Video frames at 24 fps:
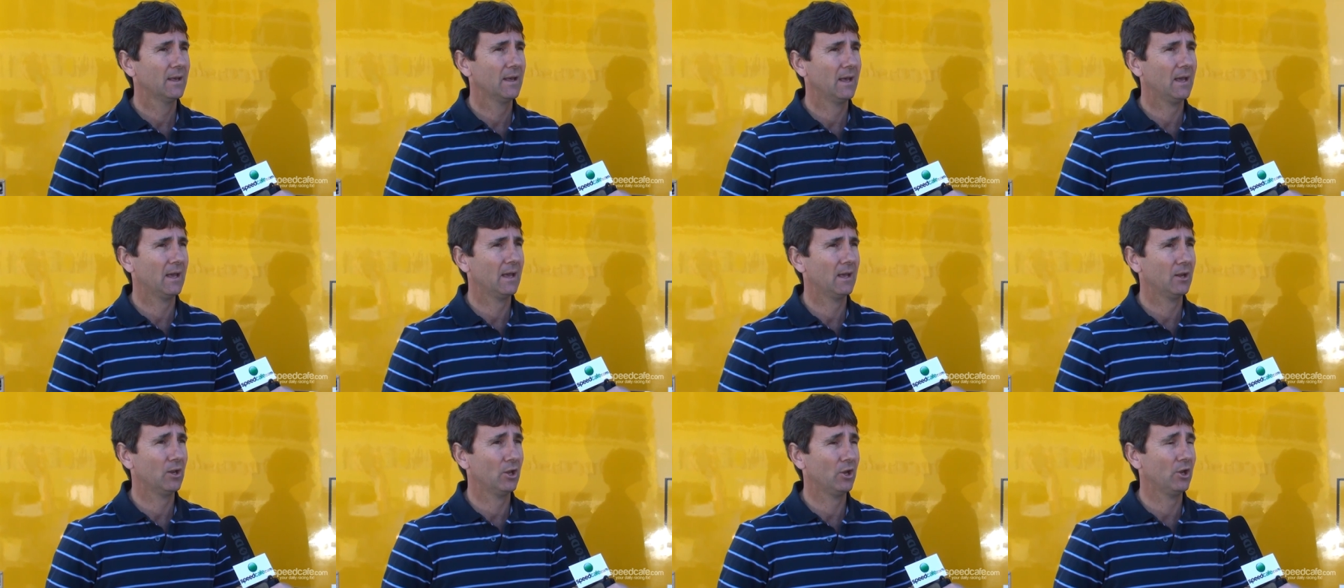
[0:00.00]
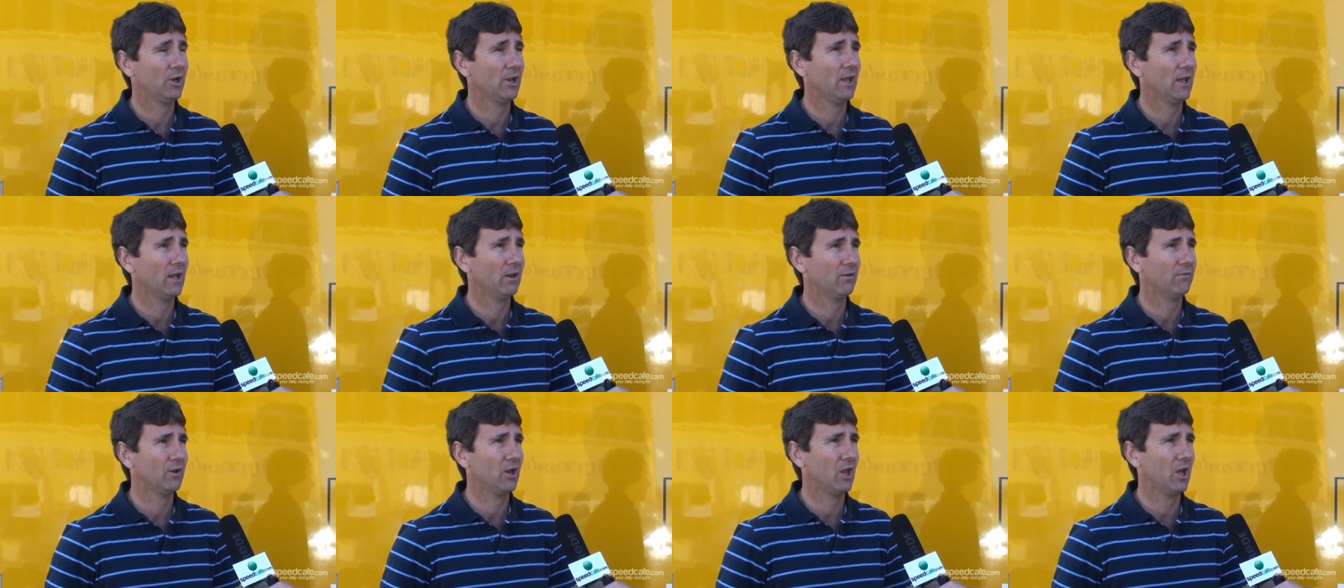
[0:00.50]
Uh, learned a
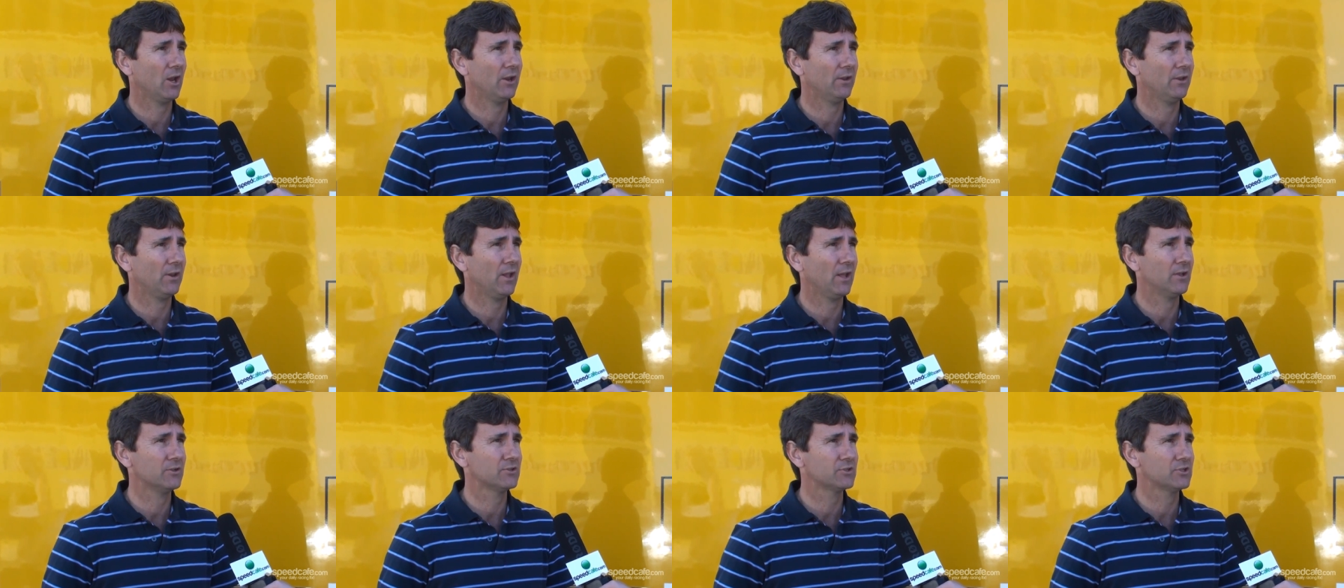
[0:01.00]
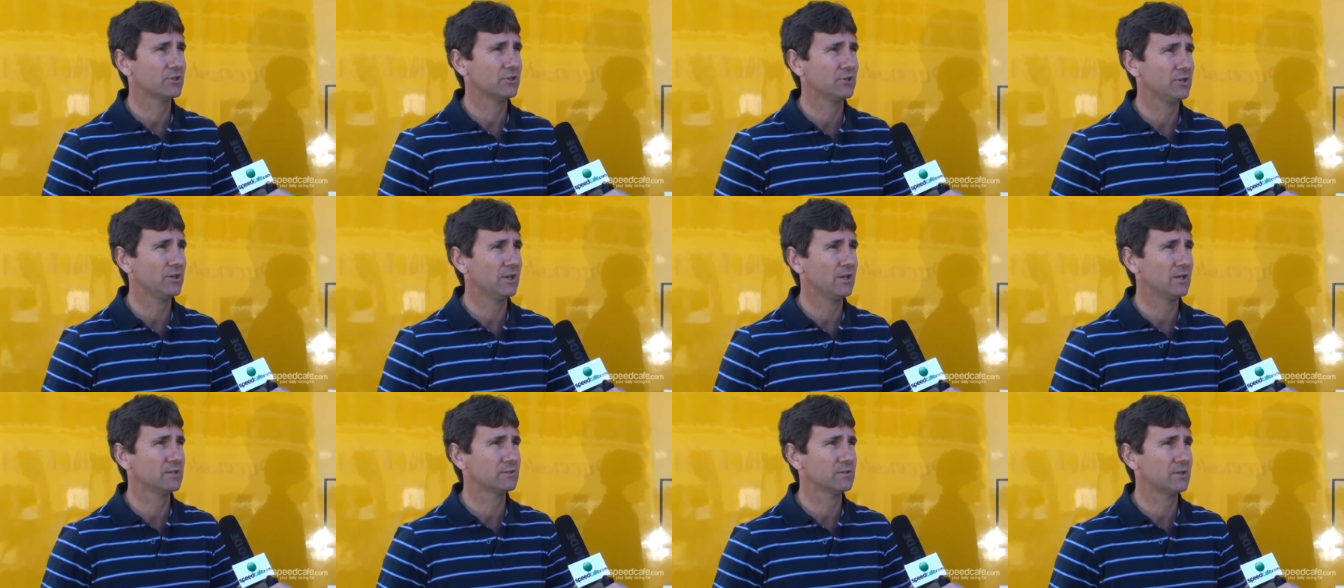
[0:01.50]
hell of a lot in those two
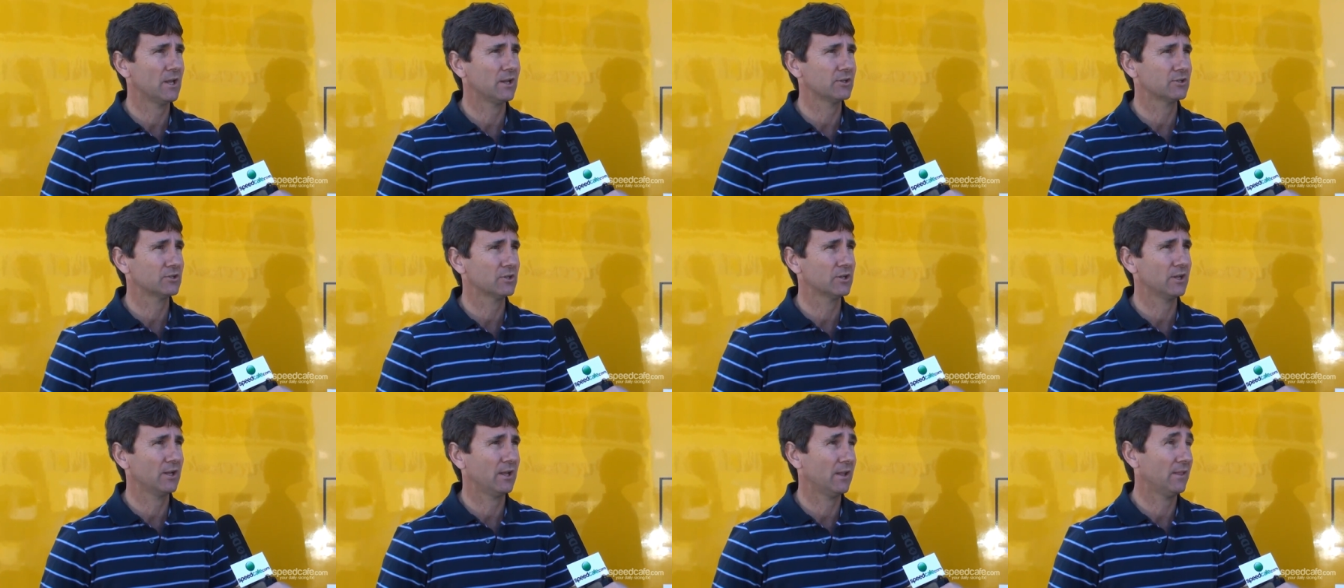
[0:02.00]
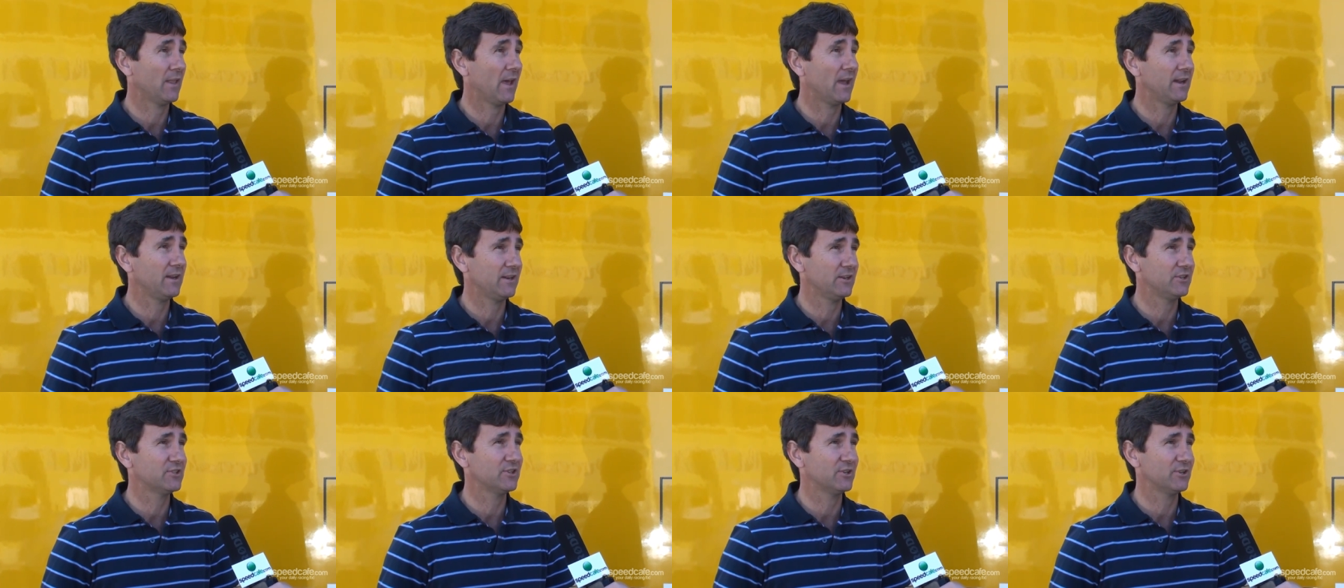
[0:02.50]
years naturally and they
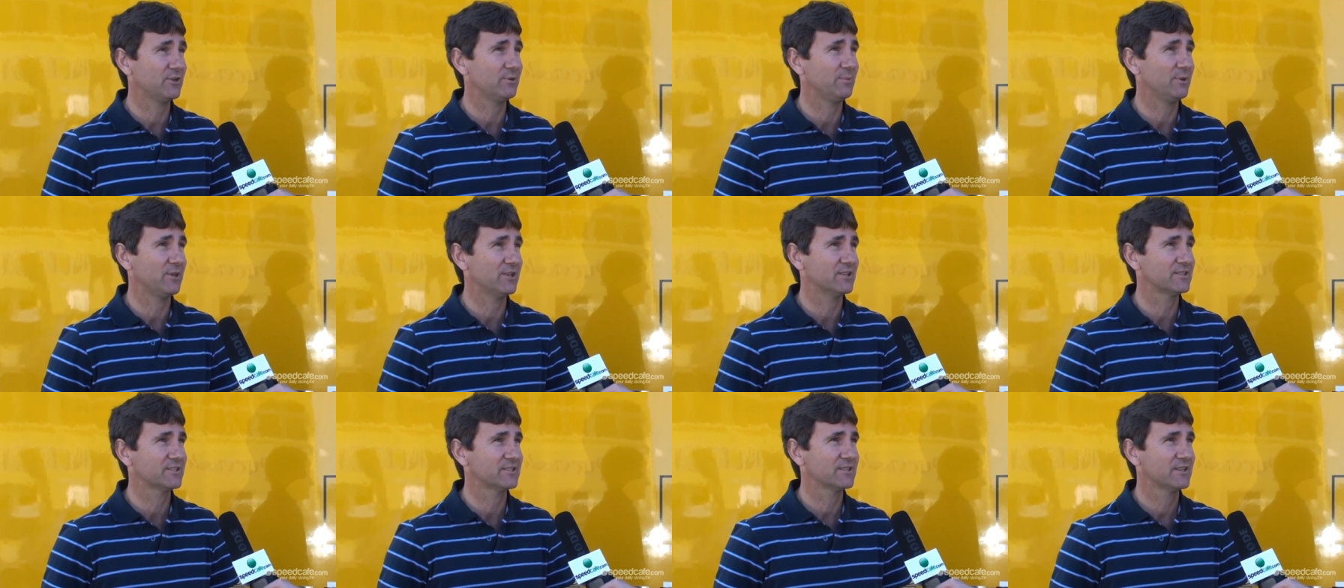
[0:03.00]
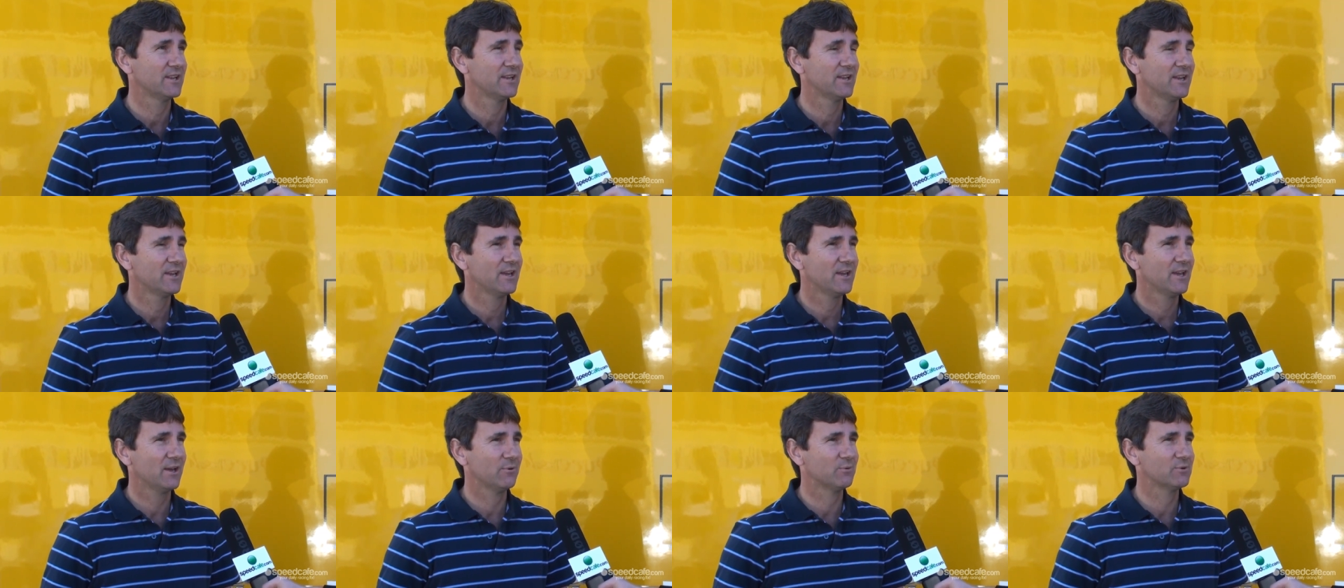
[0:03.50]
did too because
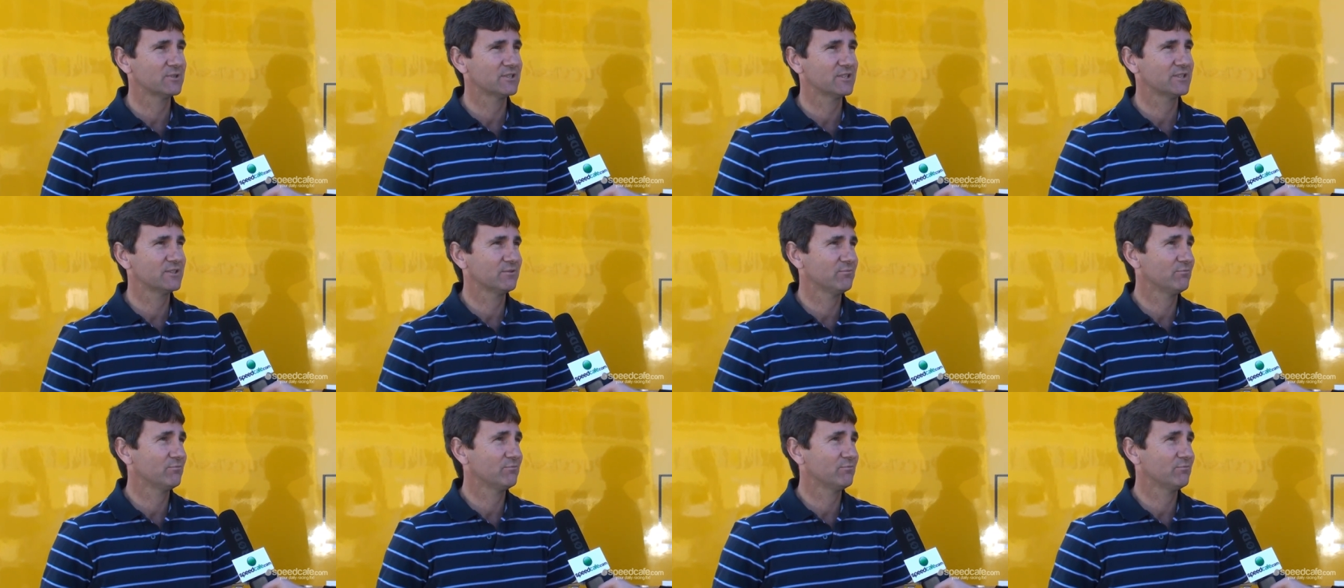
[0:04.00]
it was